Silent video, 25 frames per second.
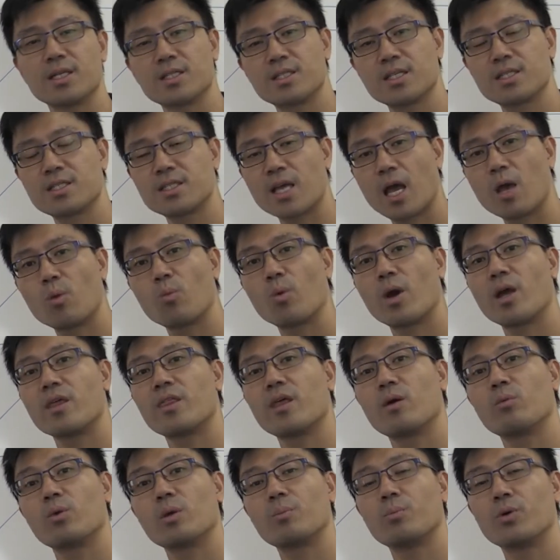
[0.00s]
is the same way
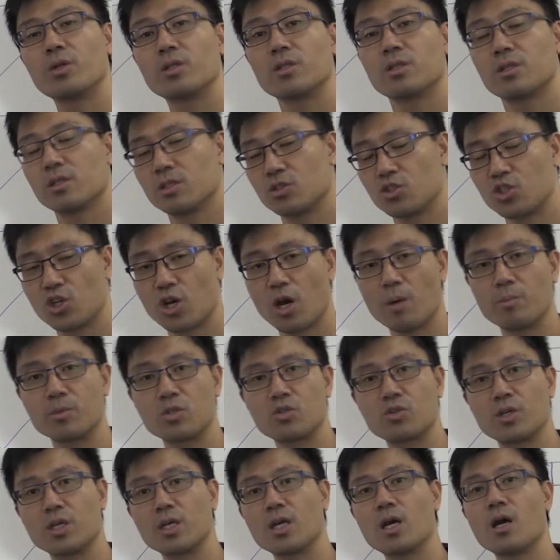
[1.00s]
that we put the
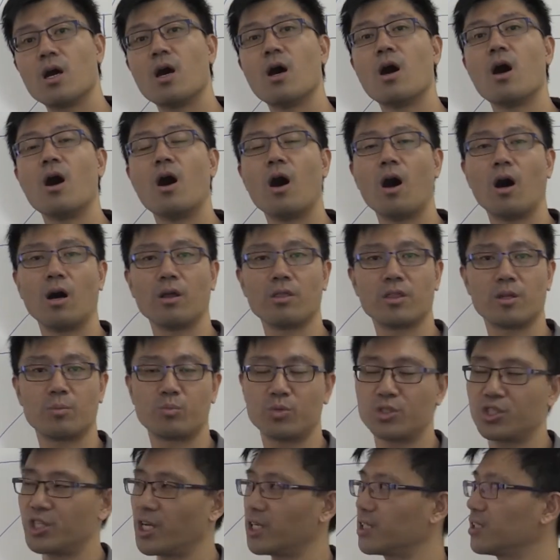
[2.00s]
geometry on the
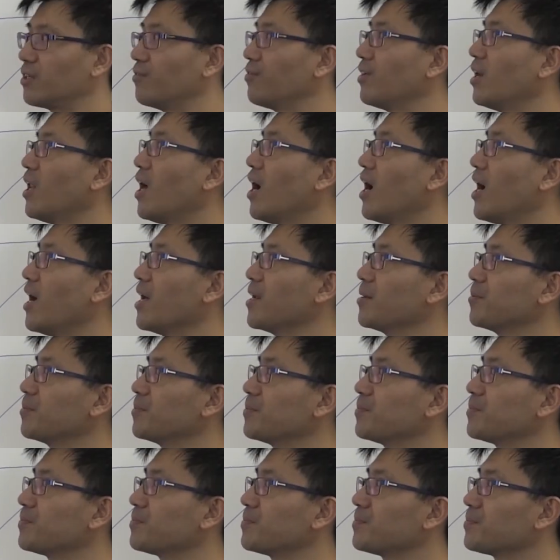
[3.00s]
projective line.
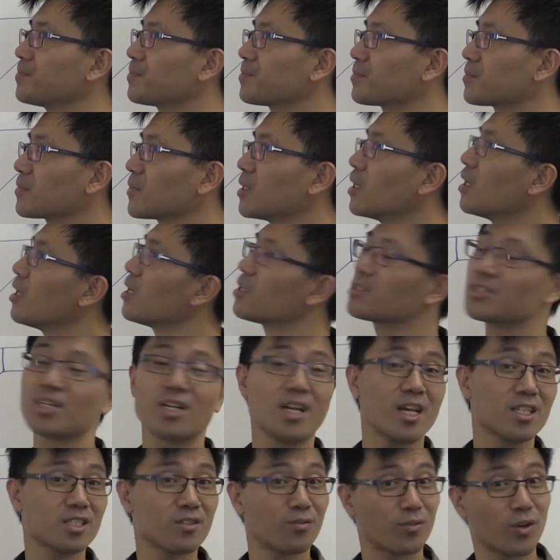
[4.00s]
So
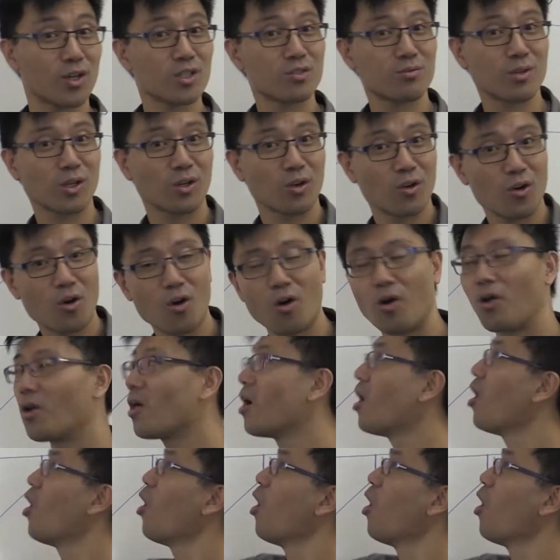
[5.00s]
let's first recall,